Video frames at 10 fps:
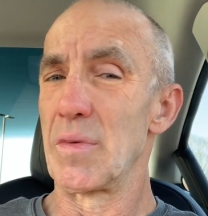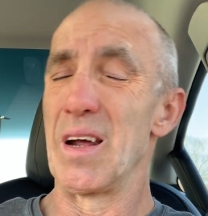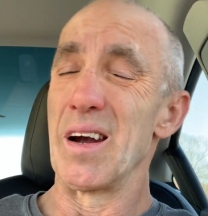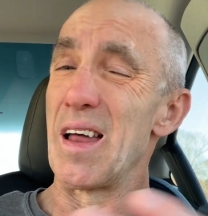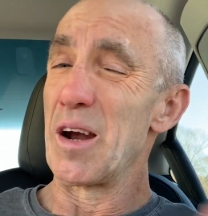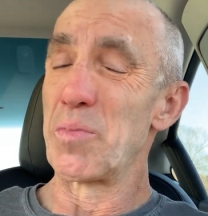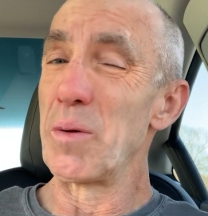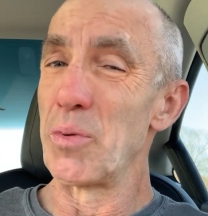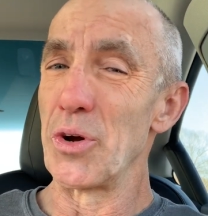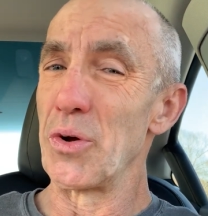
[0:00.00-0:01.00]
And a lot of
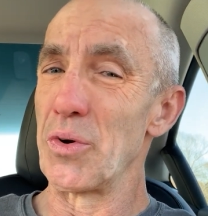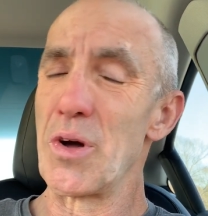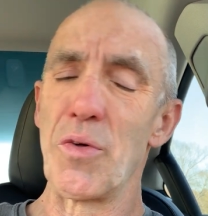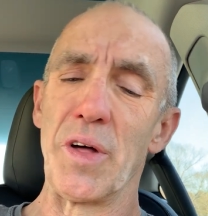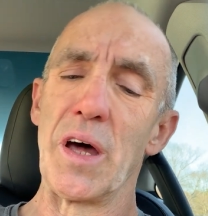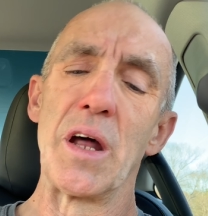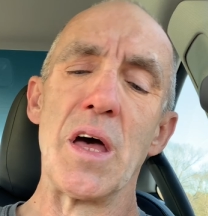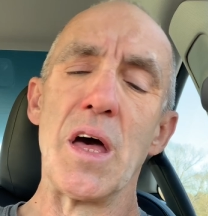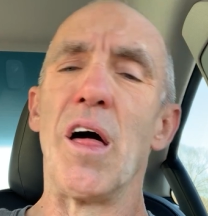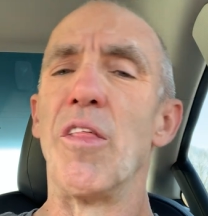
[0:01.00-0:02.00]
people don't know that.
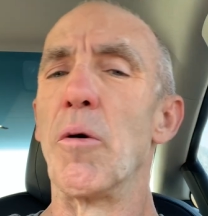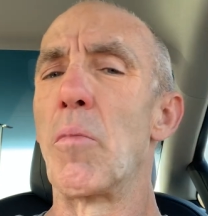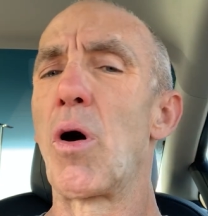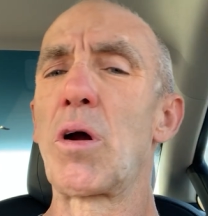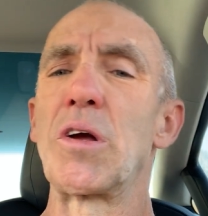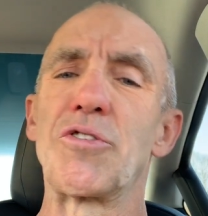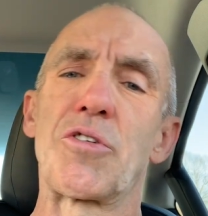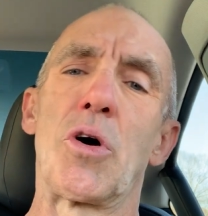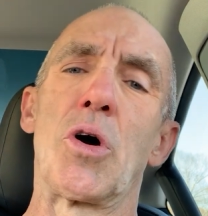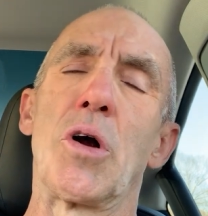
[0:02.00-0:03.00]
The
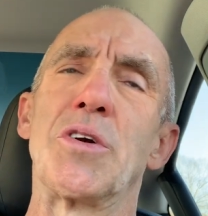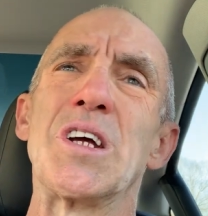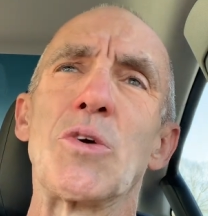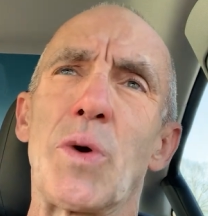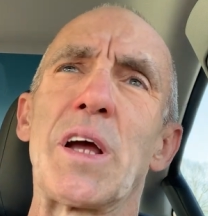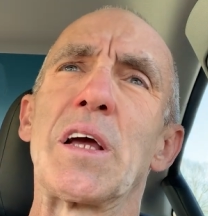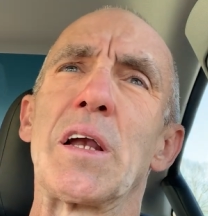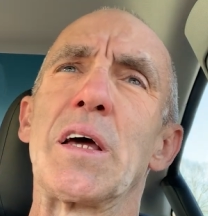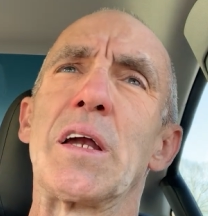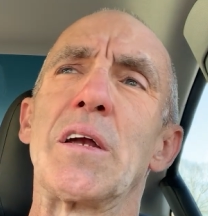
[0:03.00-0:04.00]
markets are
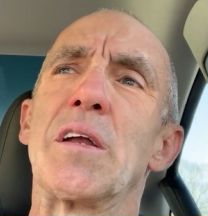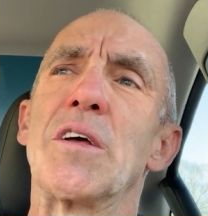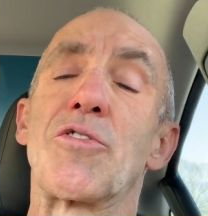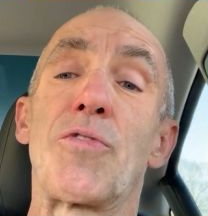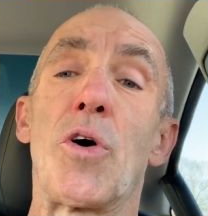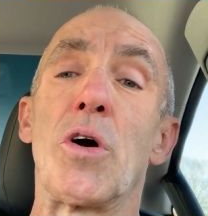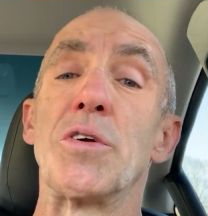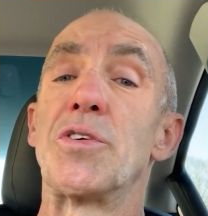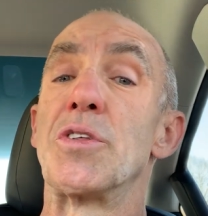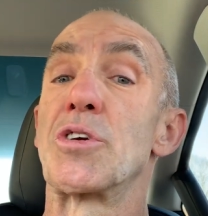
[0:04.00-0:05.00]
deregulated as far
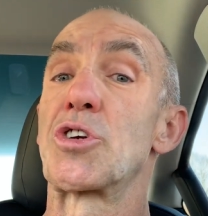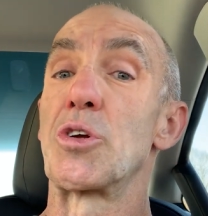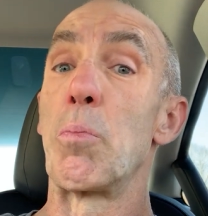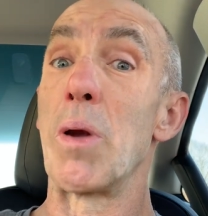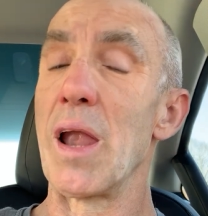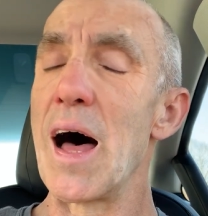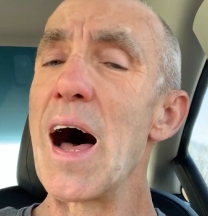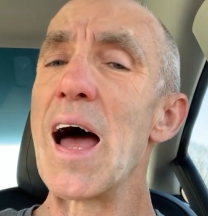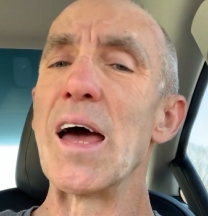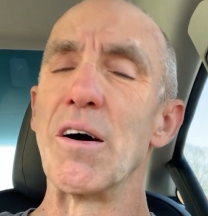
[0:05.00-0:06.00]
as the
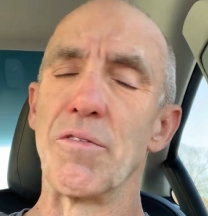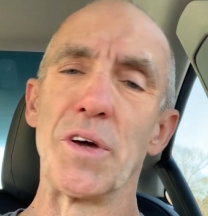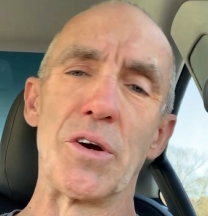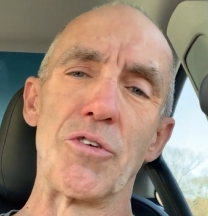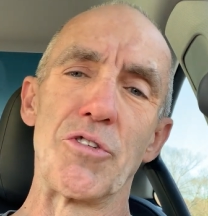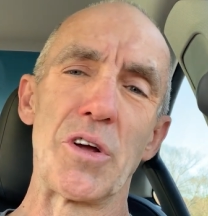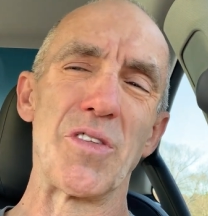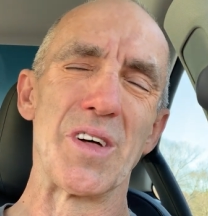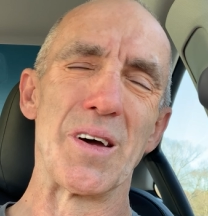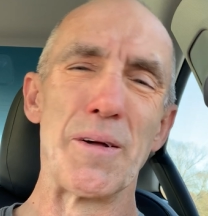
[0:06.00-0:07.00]
supply of energy,
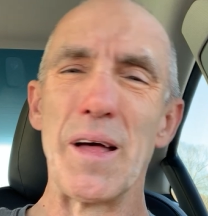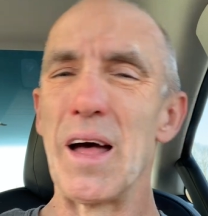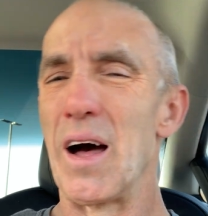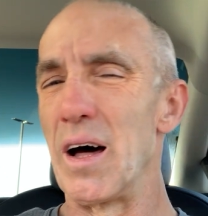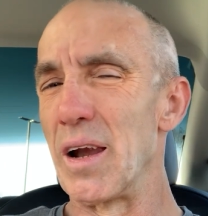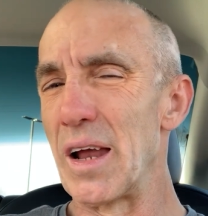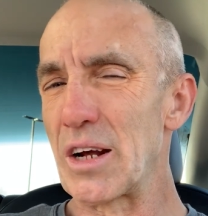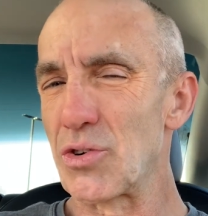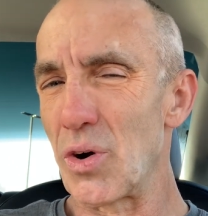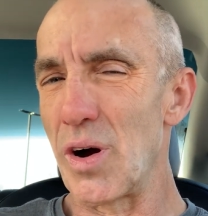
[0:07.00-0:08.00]
the
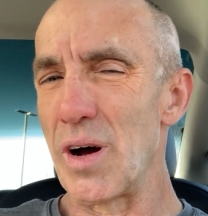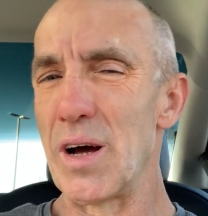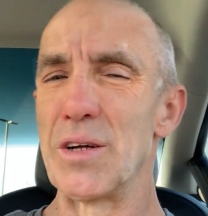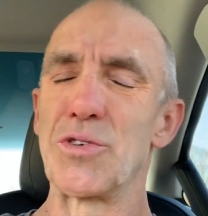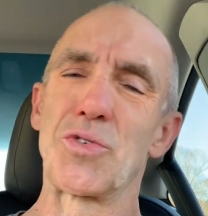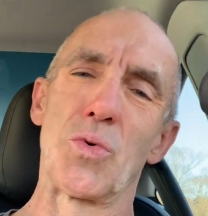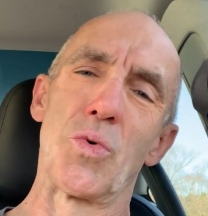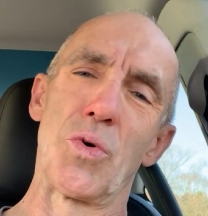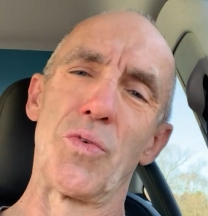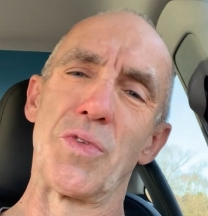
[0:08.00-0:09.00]
electrons
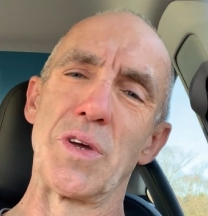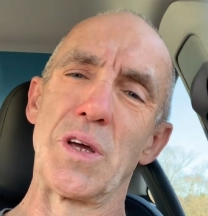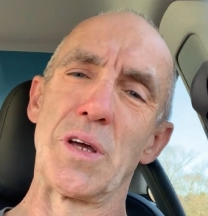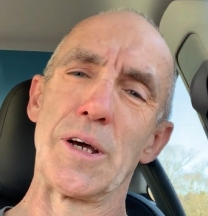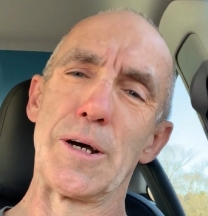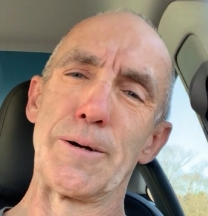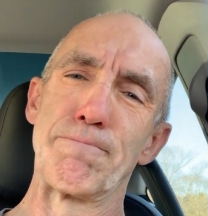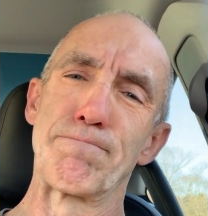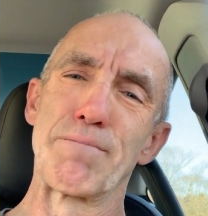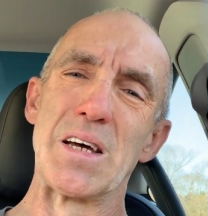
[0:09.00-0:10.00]
or the
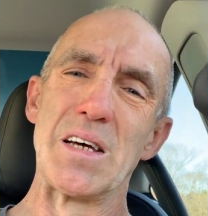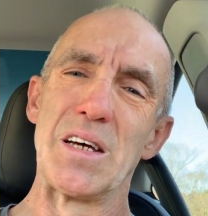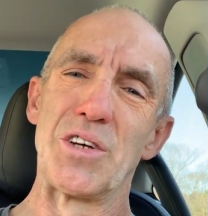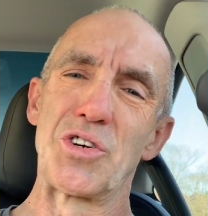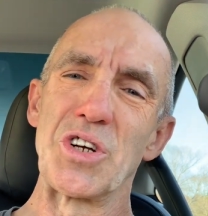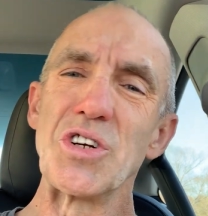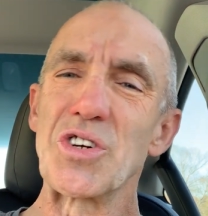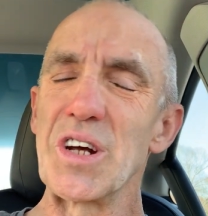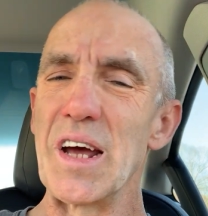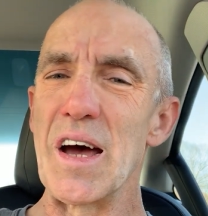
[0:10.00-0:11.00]

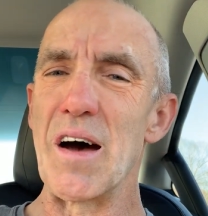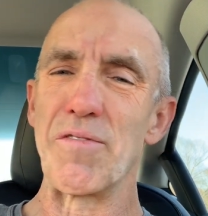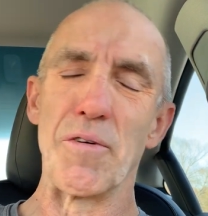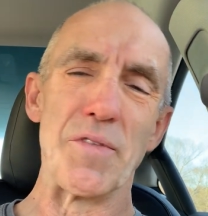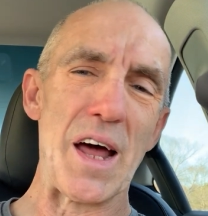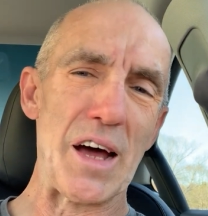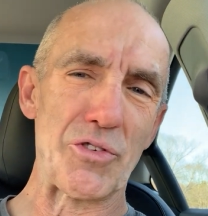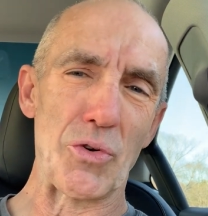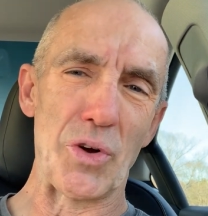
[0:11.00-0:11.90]
CCF of natural